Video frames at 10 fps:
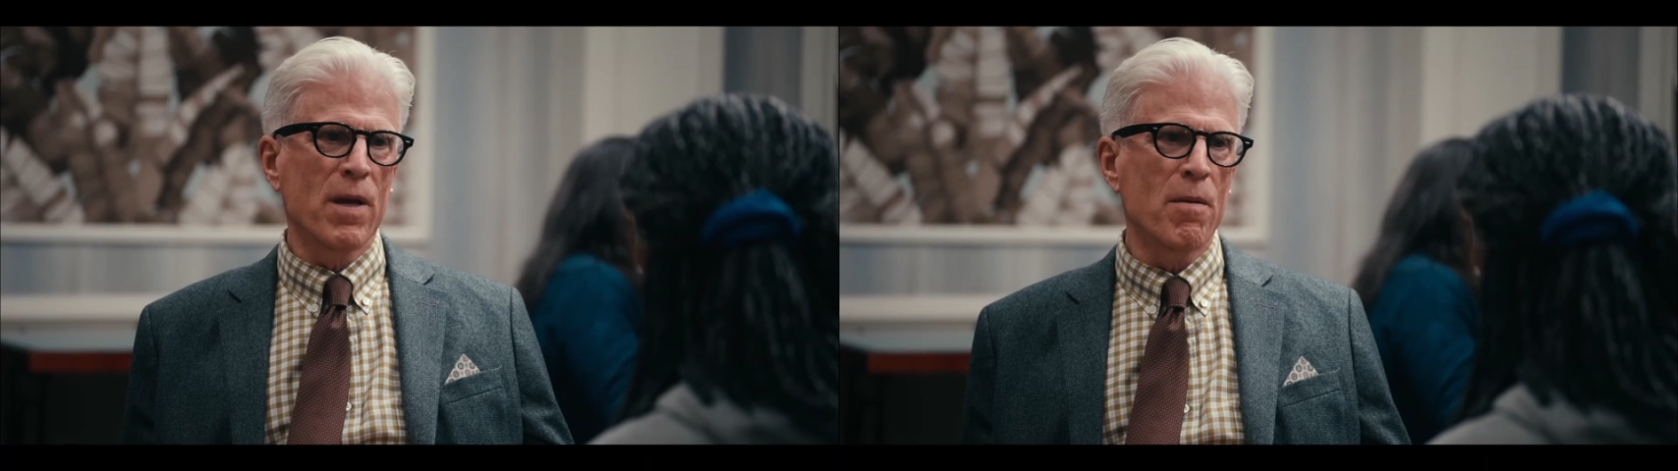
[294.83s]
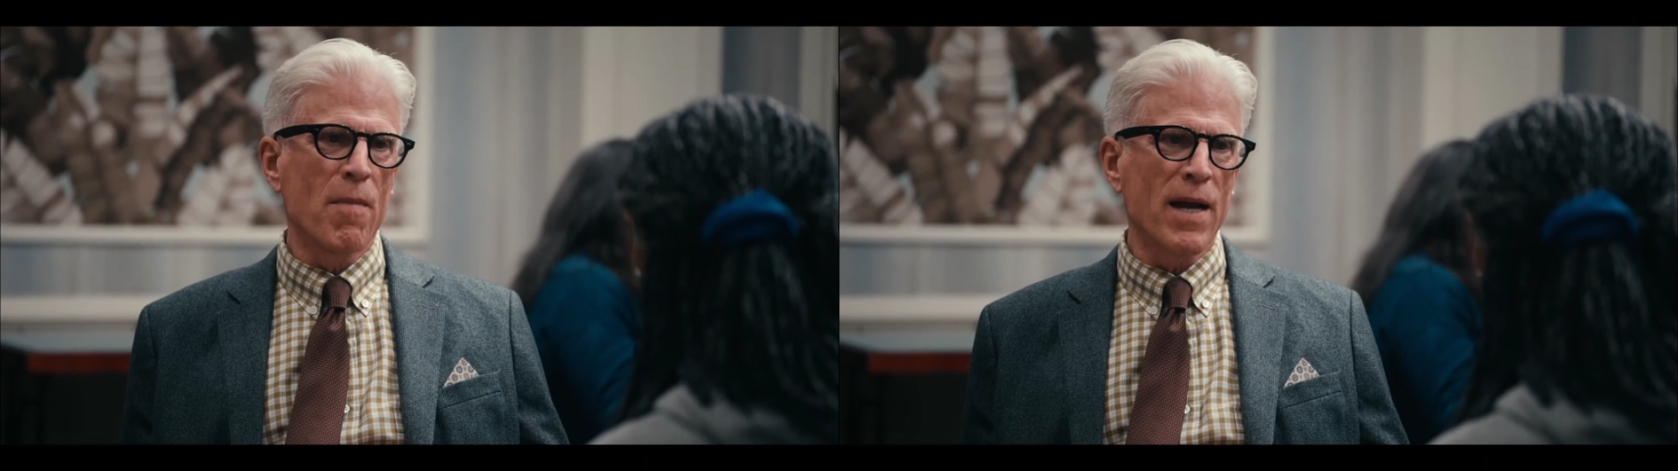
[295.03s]

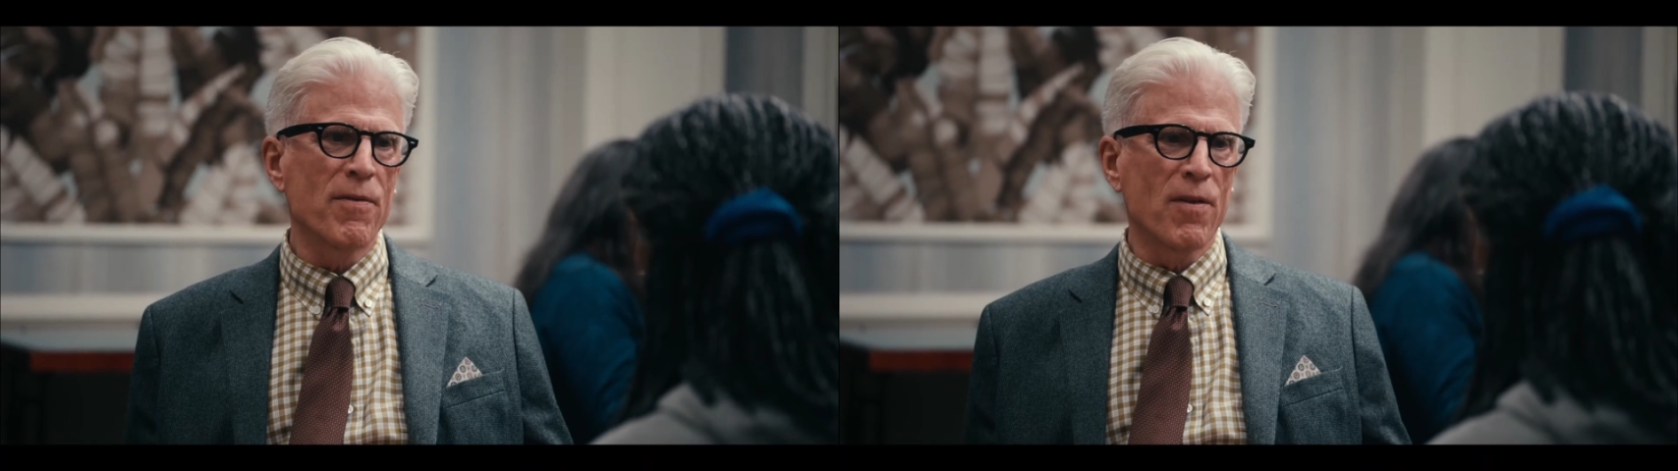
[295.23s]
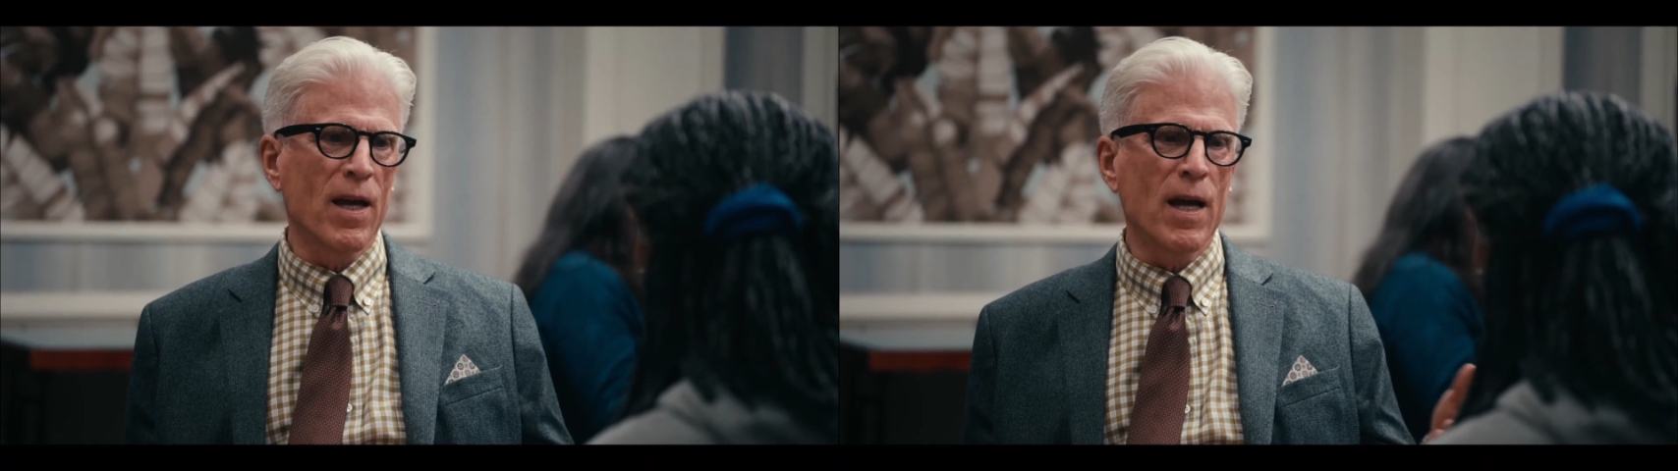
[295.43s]
way of
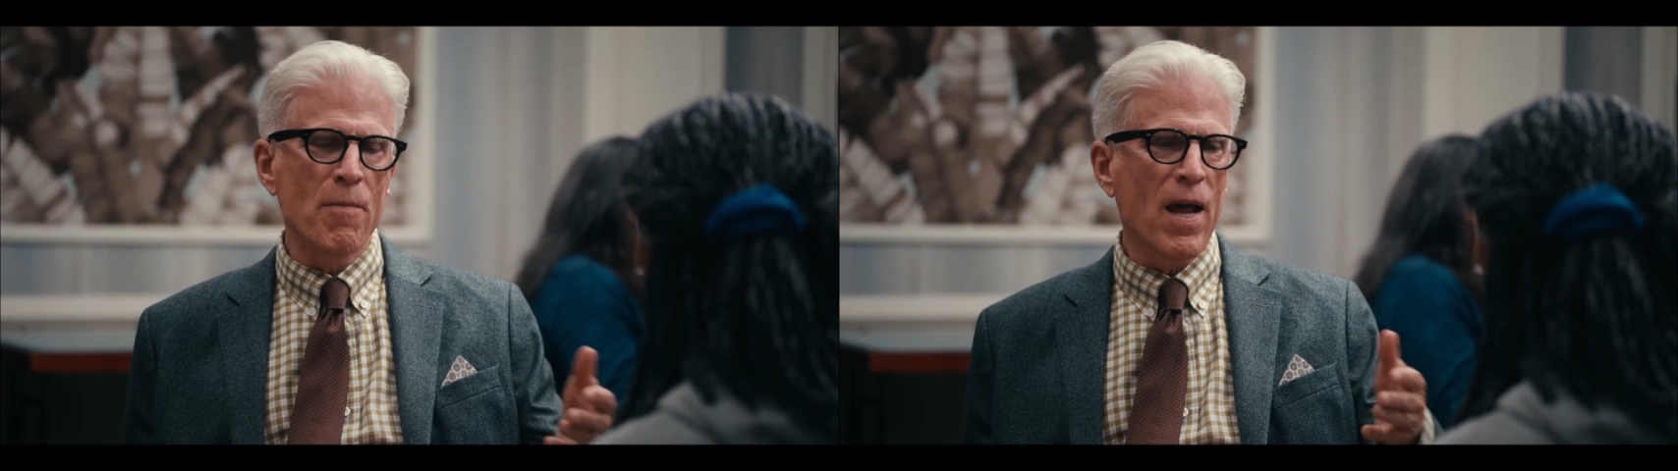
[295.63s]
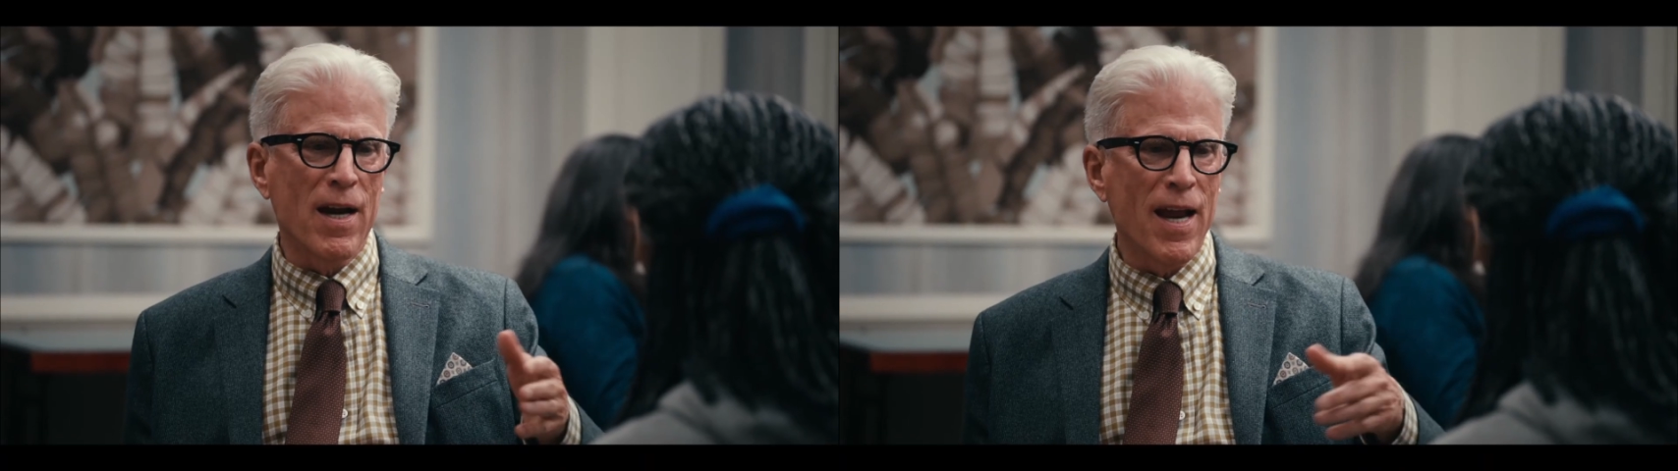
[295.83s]
saying that
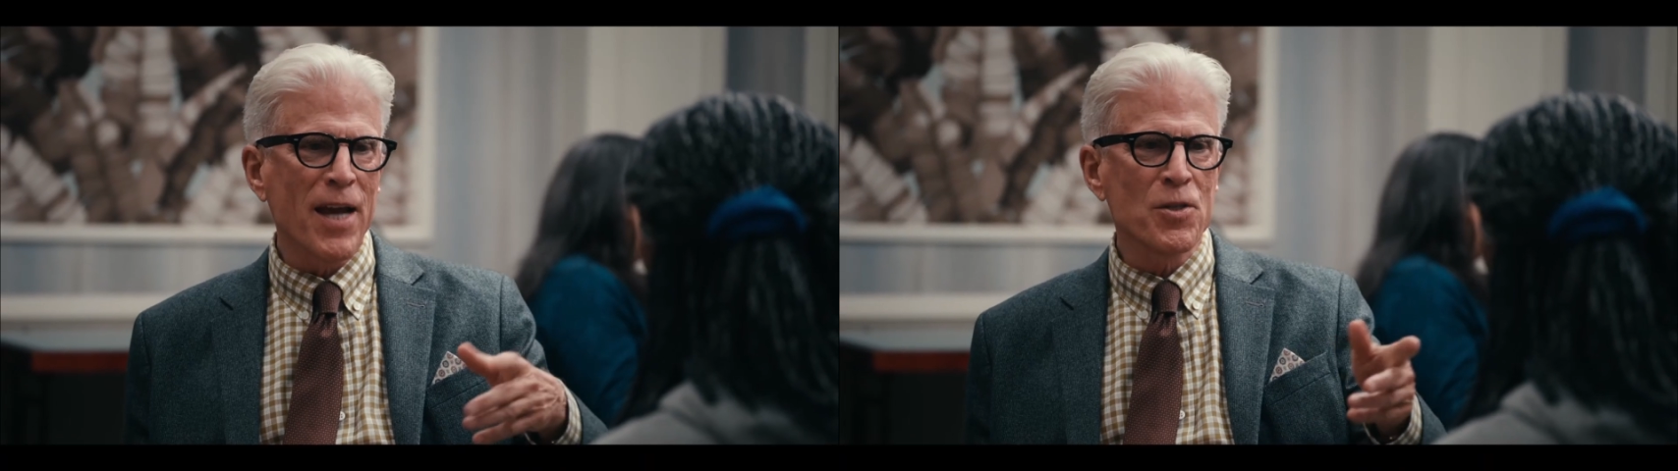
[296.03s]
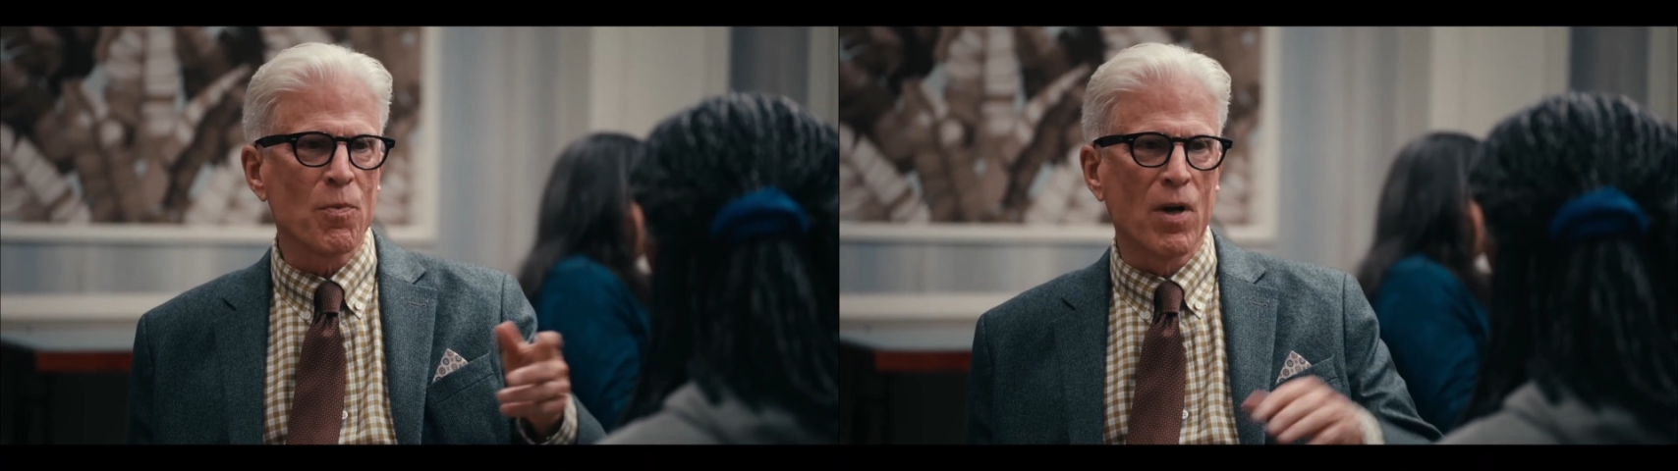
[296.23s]

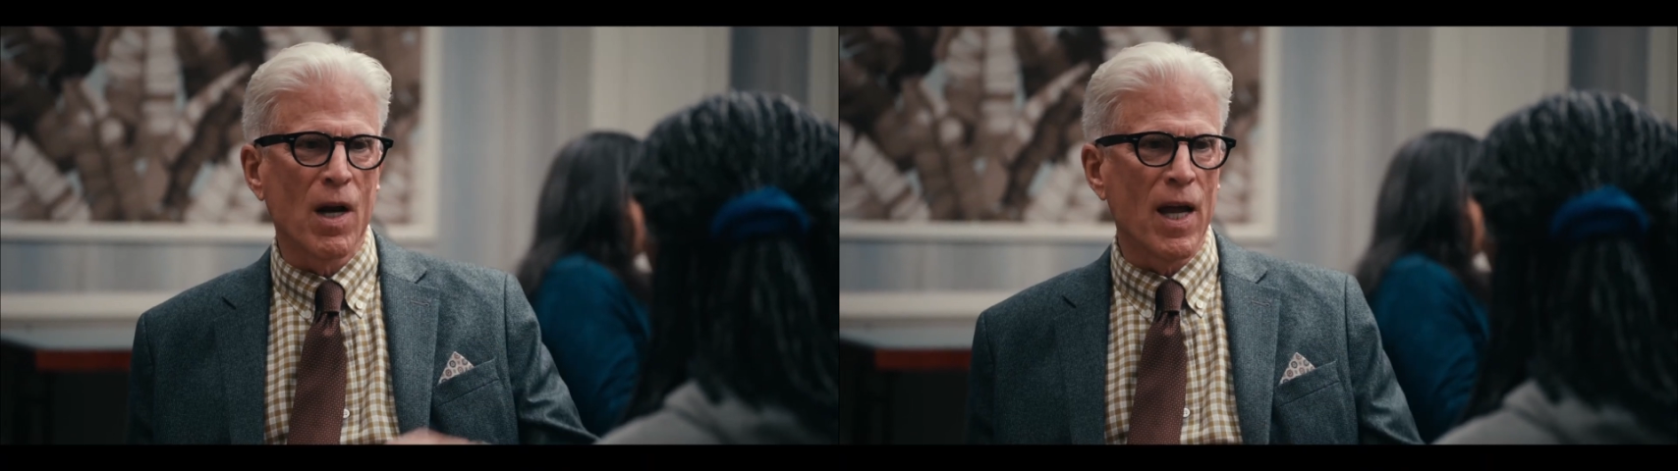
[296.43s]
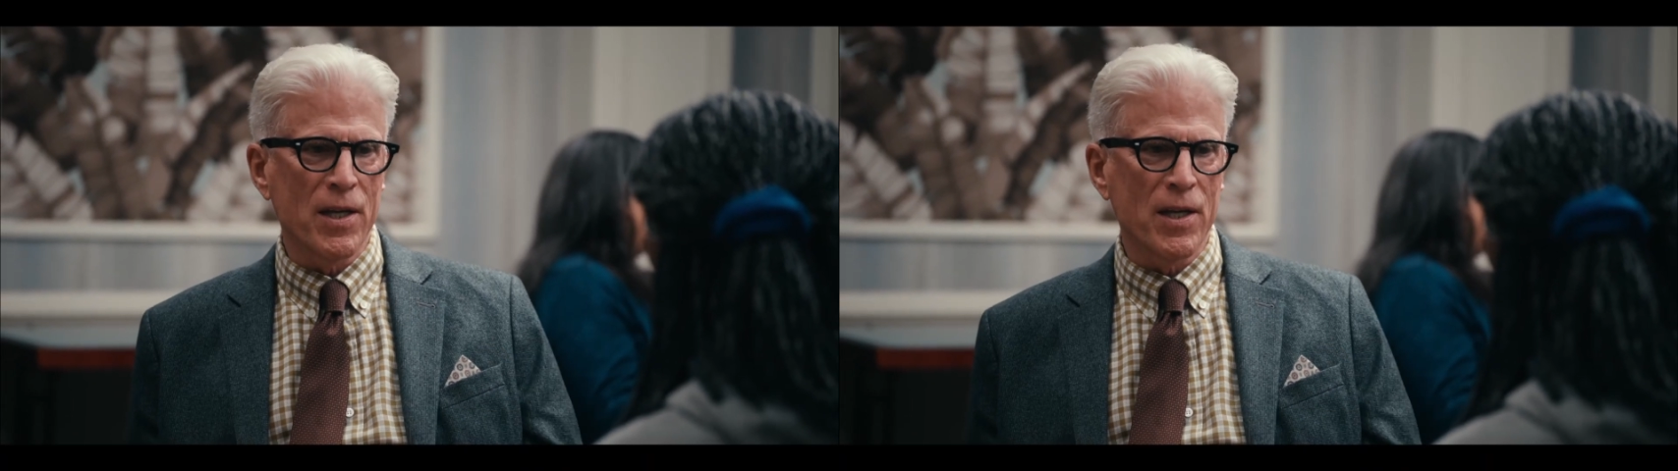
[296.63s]
it's so easy